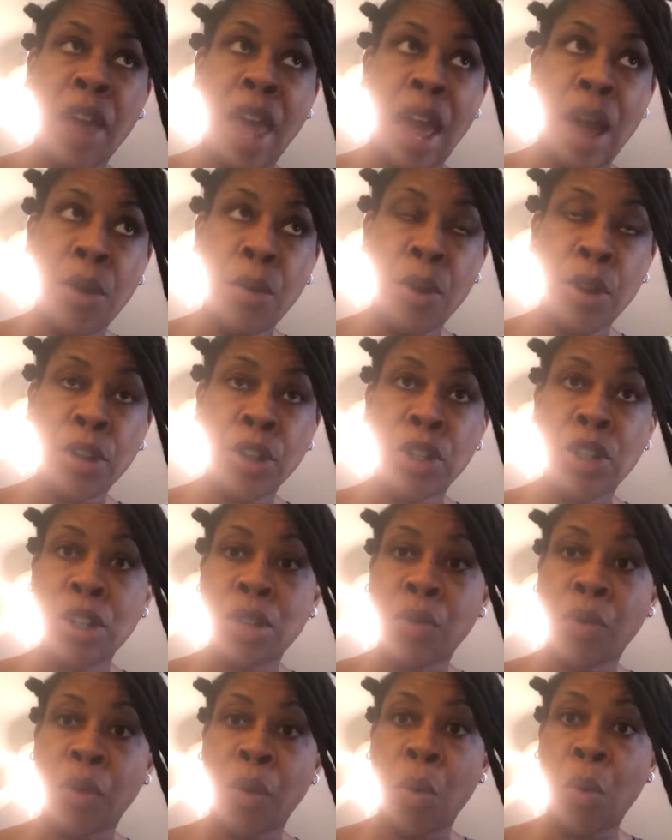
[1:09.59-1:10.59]
hours
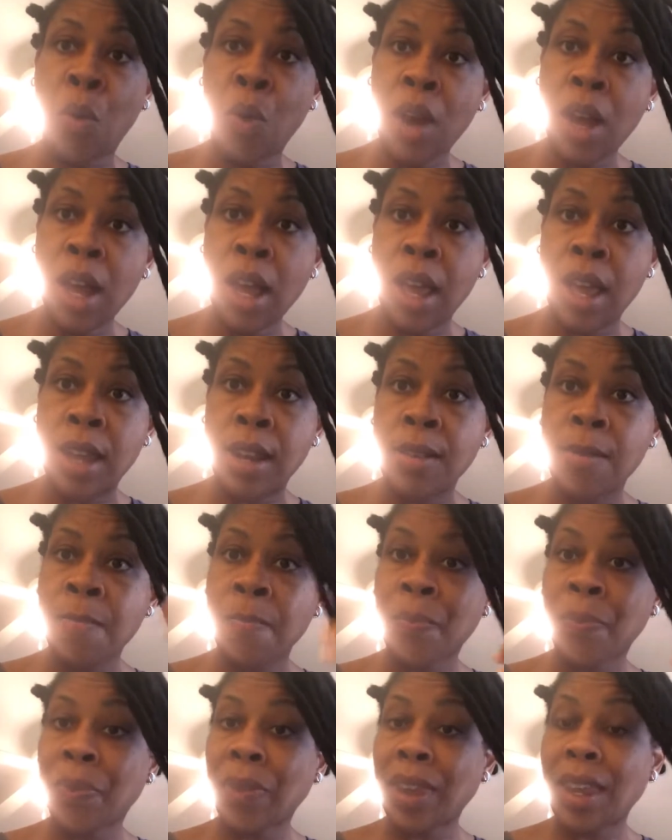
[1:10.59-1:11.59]
just for one.
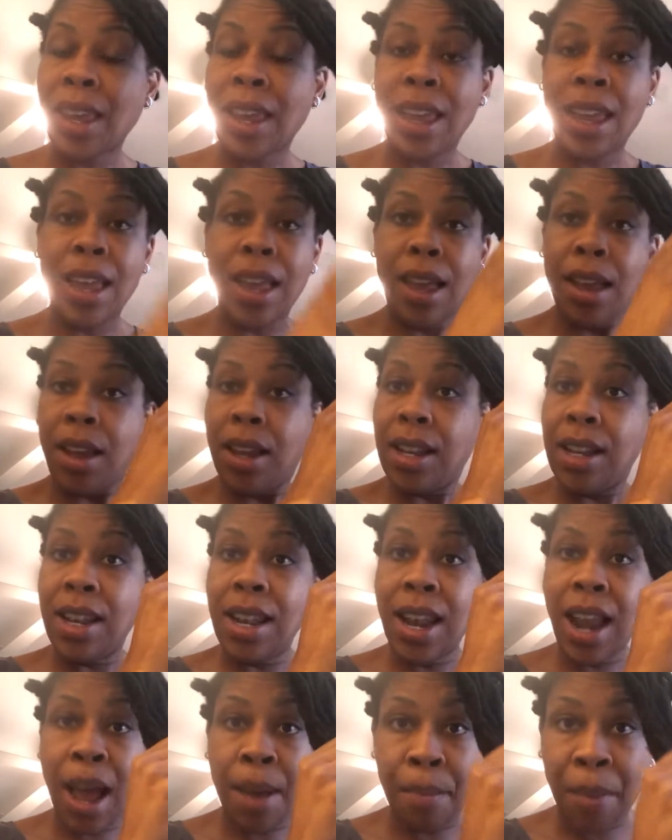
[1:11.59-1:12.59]

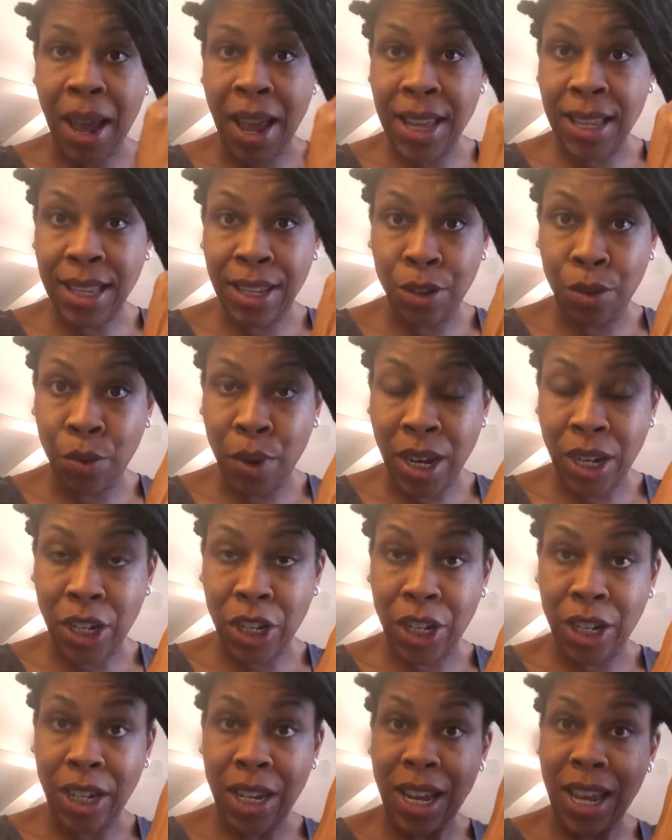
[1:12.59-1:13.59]
Not my situation.